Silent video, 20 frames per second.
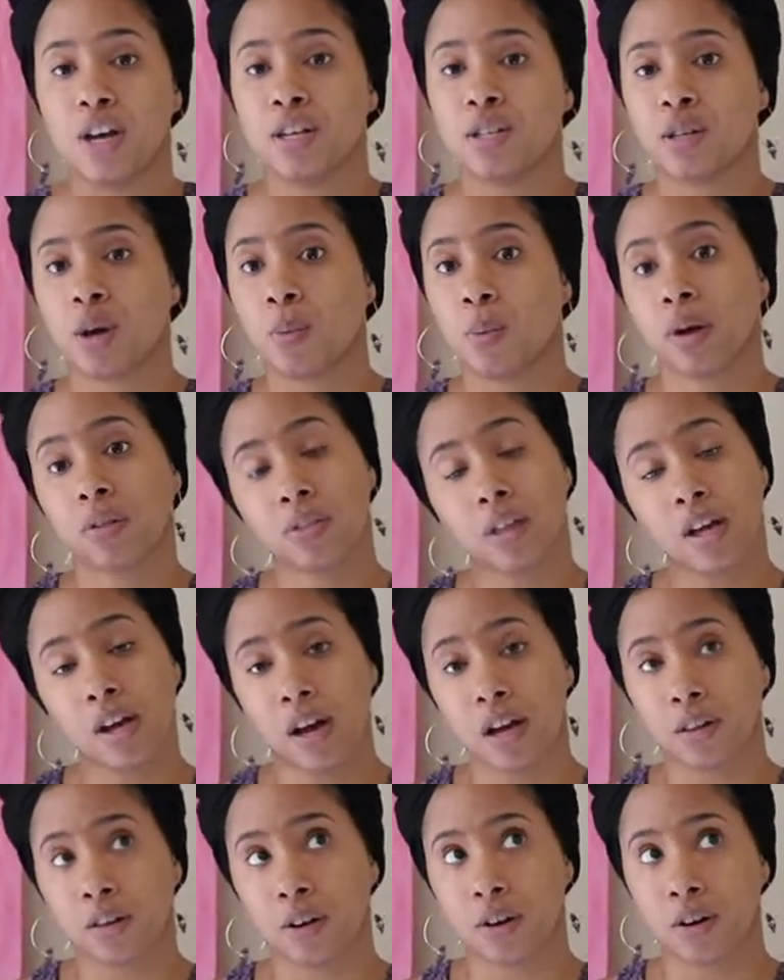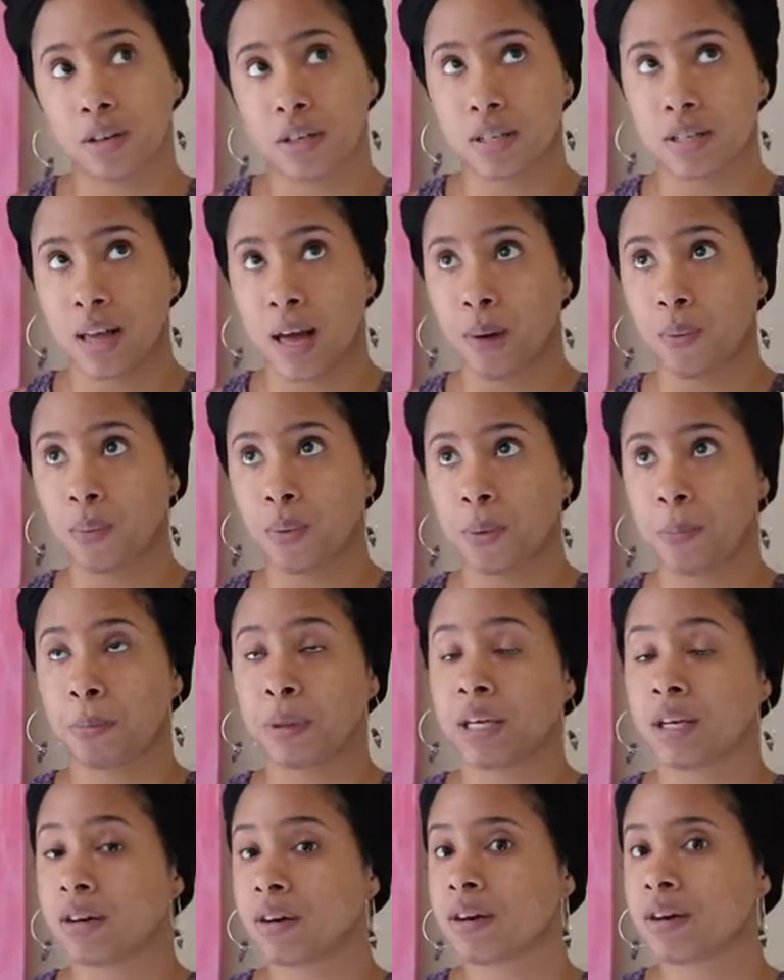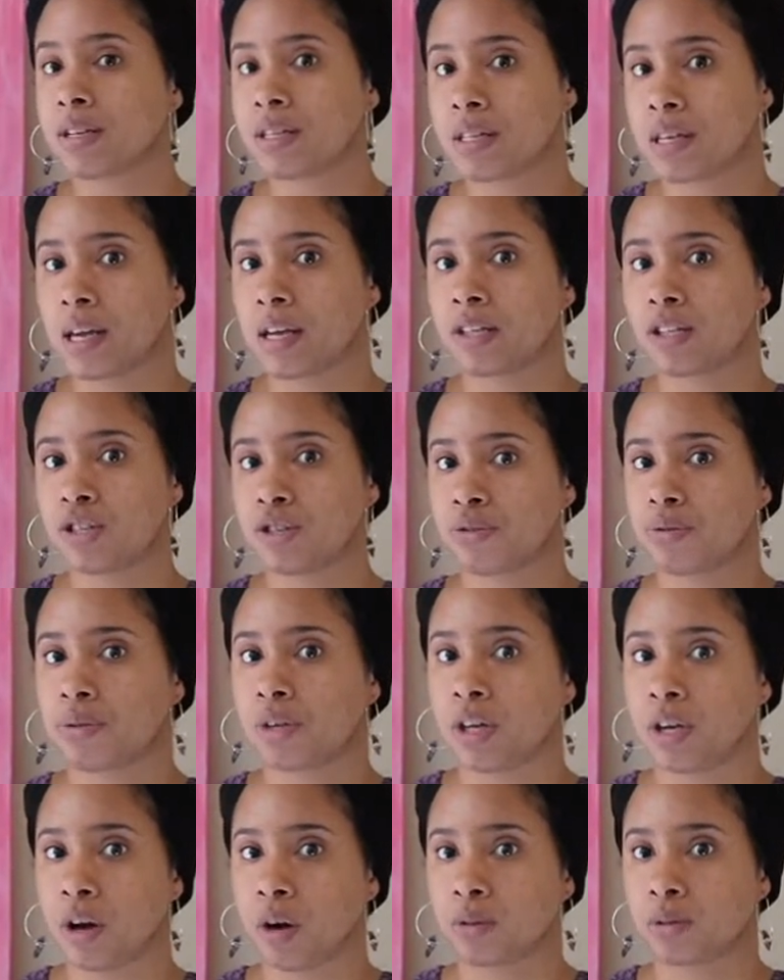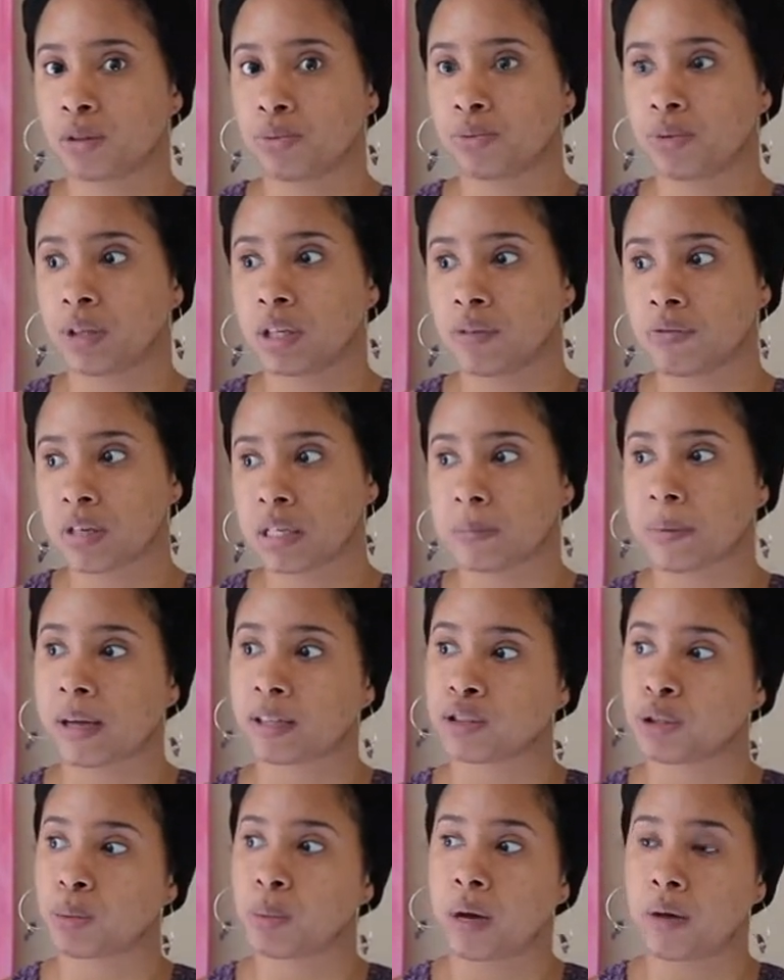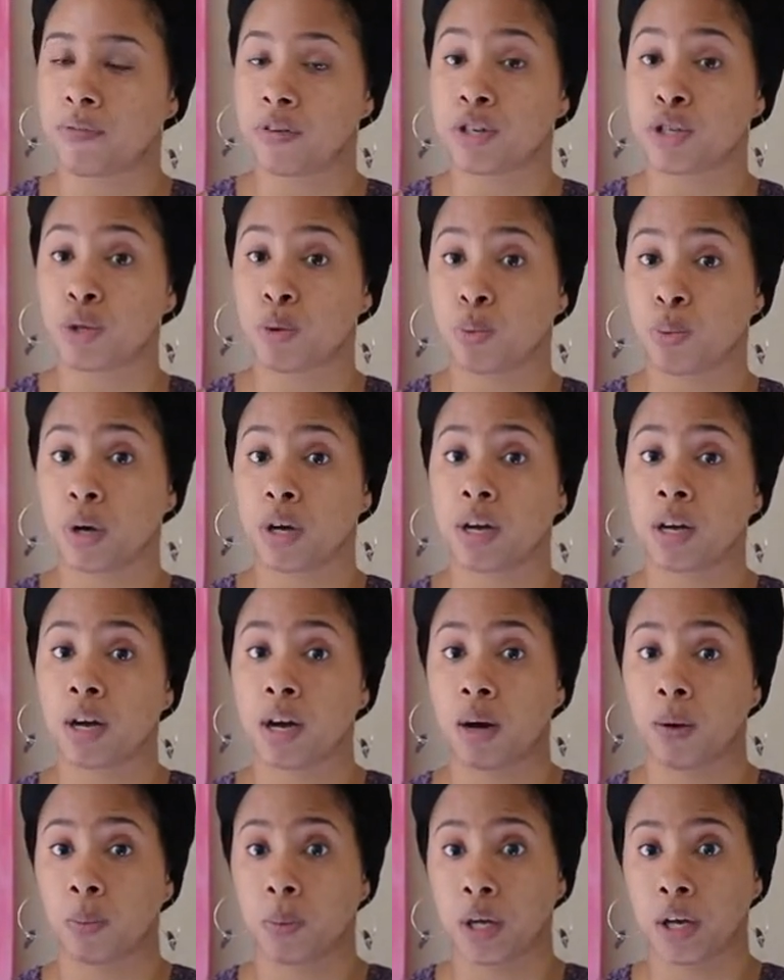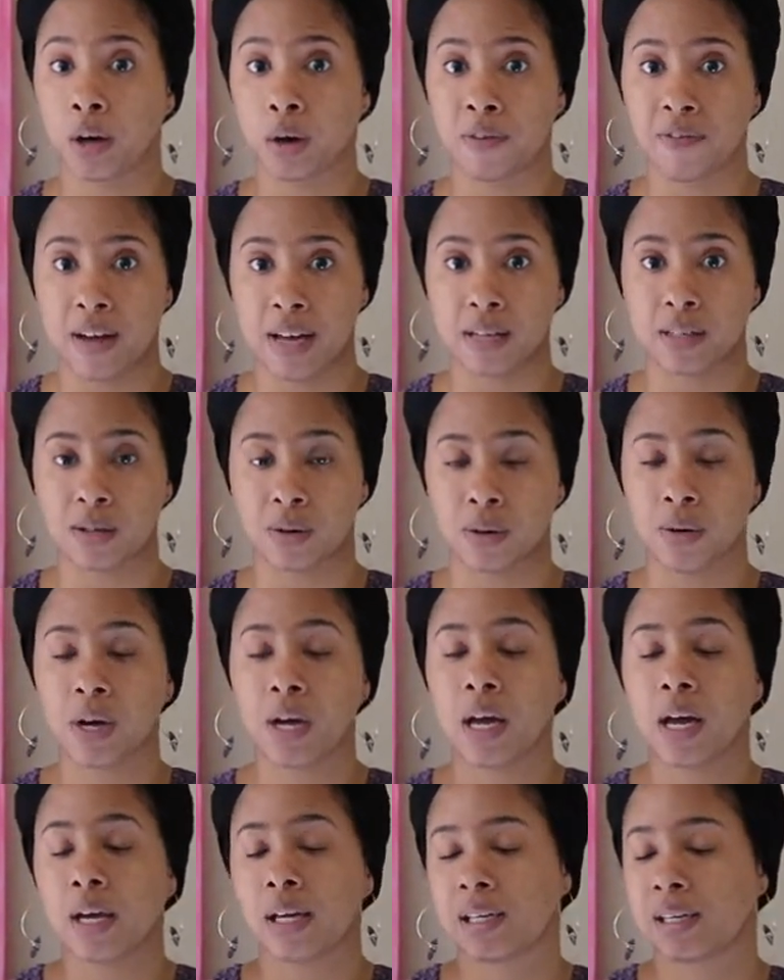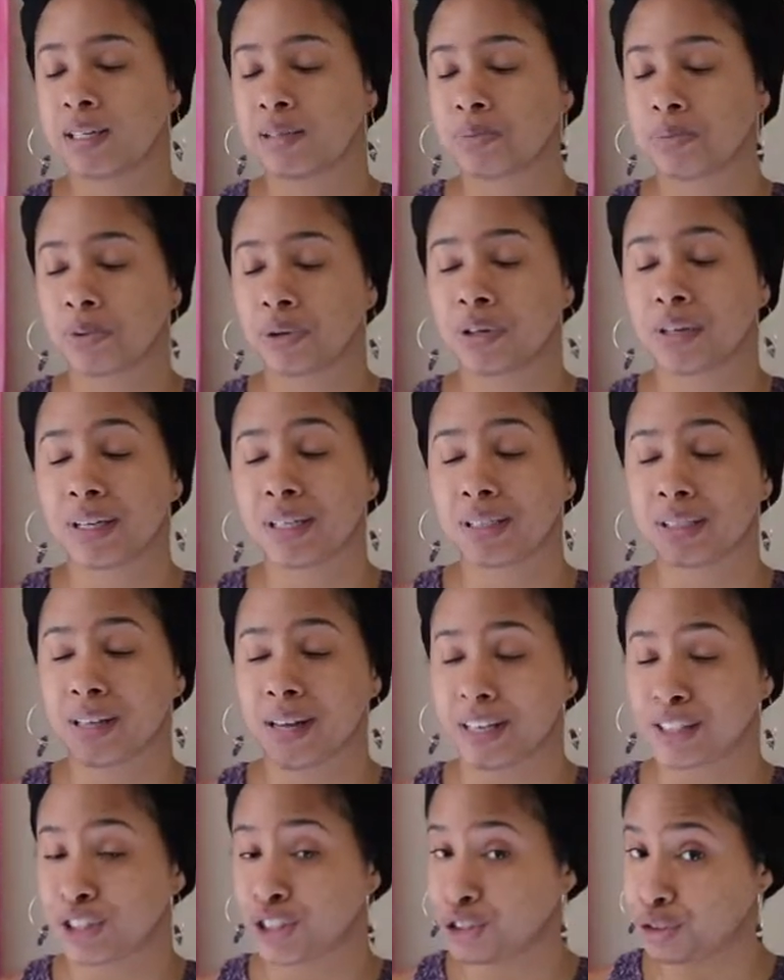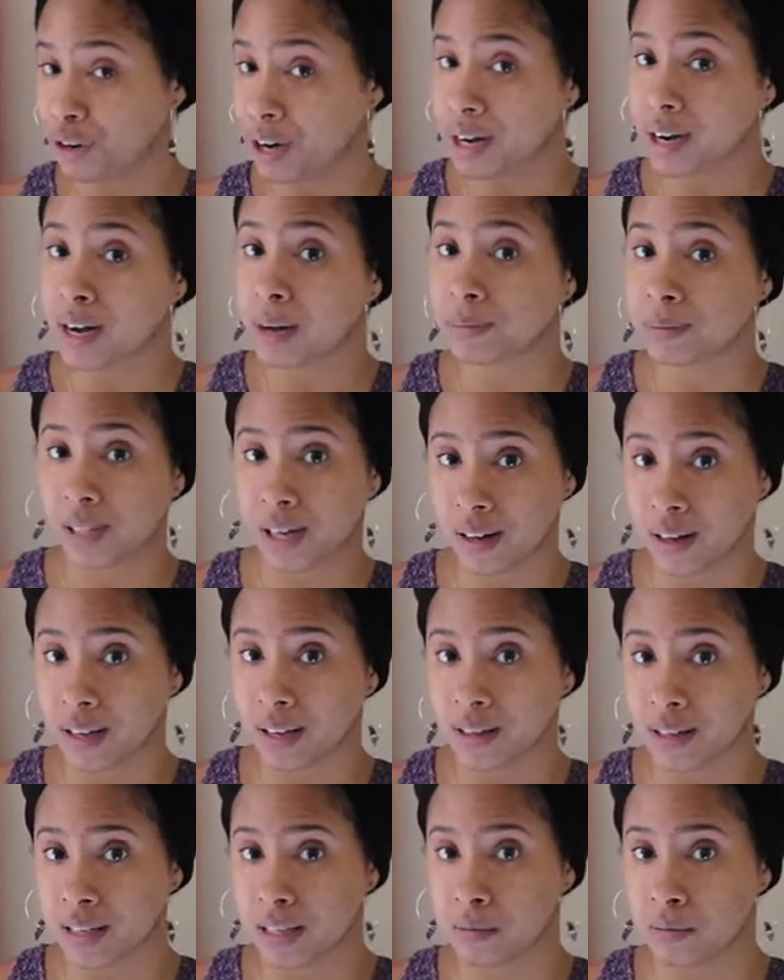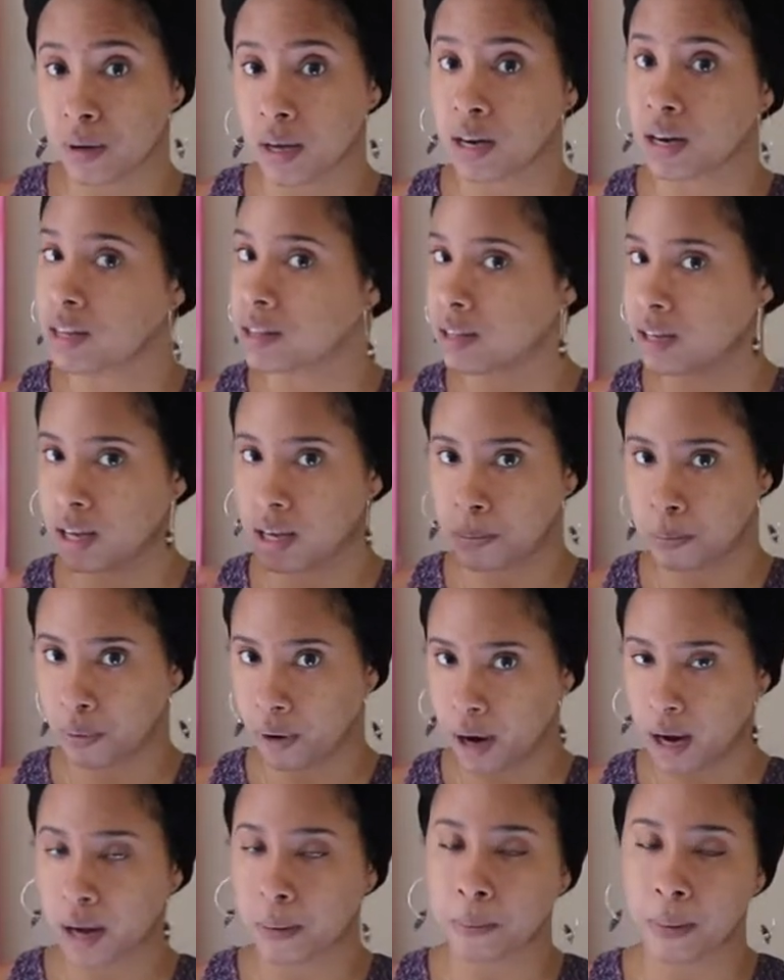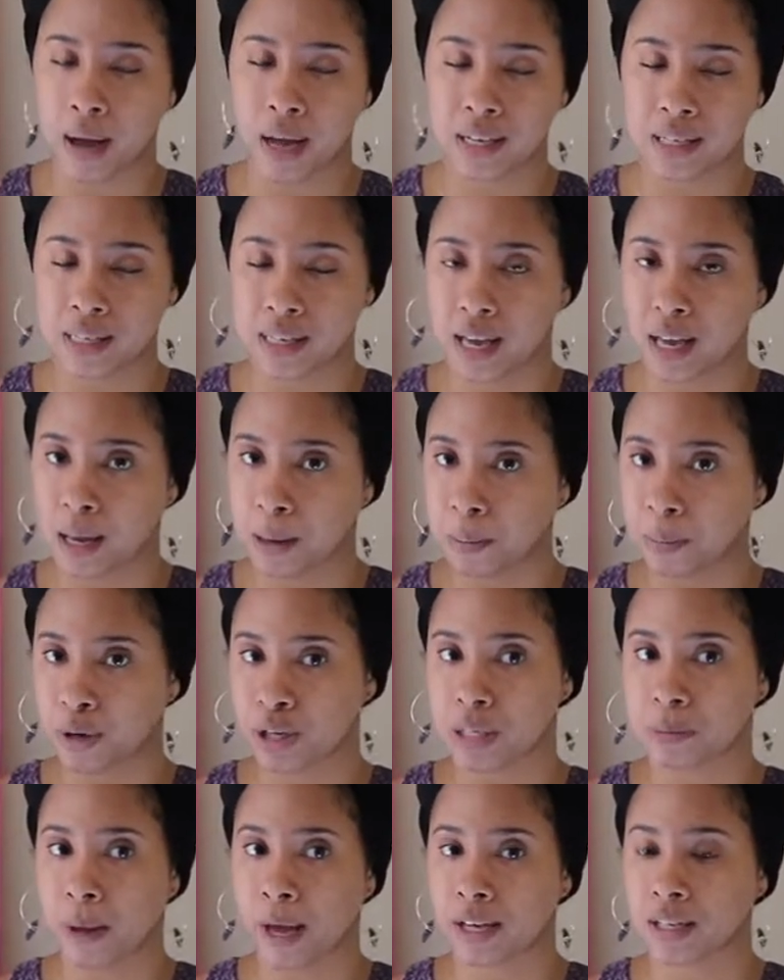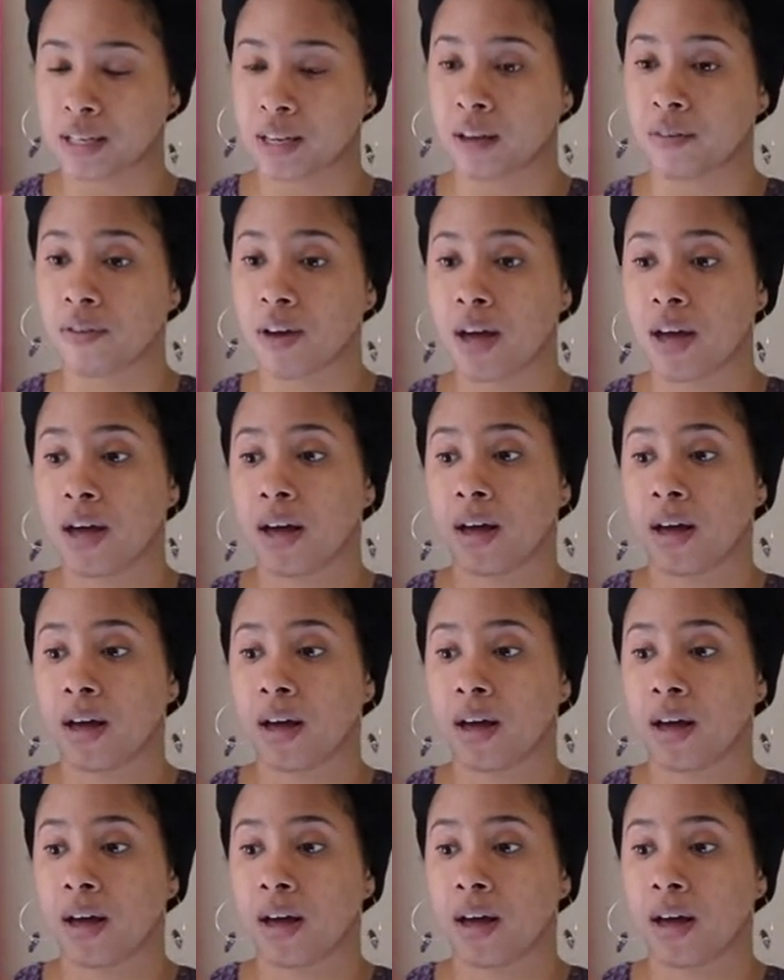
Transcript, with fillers: So one thing I learned is that when Peter is saying to, you know, to really respect your wife as you would a weaker vessel, he's really like straight up telling these men in the Hebraic mindset and perspective,